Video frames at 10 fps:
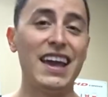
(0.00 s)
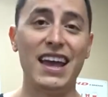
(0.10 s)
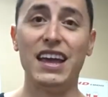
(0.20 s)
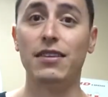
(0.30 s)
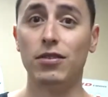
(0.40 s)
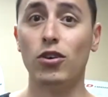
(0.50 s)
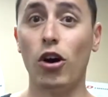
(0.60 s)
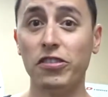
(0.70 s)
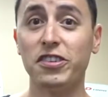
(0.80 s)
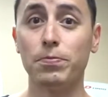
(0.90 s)
it
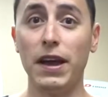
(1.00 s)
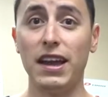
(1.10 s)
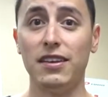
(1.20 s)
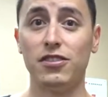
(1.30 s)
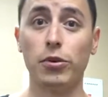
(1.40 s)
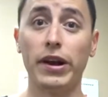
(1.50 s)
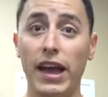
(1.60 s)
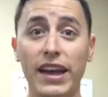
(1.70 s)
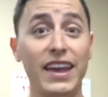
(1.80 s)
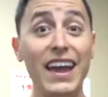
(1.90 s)
causes pain, so
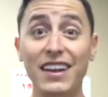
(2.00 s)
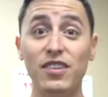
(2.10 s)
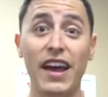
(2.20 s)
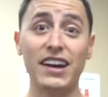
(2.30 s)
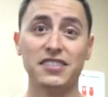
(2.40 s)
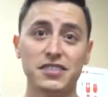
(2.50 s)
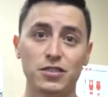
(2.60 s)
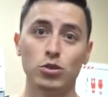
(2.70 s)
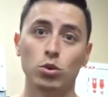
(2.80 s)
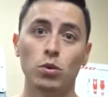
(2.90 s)
I can't actually
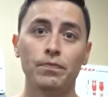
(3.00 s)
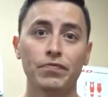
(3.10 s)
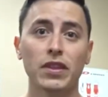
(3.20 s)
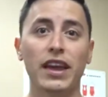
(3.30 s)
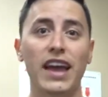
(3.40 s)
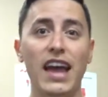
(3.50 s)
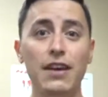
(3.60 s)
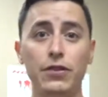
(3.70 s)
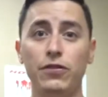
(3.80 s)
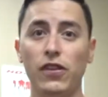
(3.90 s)
do
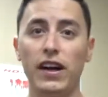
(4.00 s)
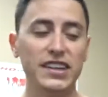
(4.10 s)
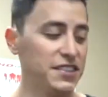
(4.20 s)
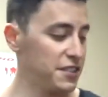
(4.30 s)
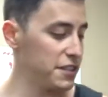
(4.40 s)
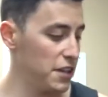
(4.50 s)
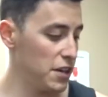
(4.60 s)
heavy flies.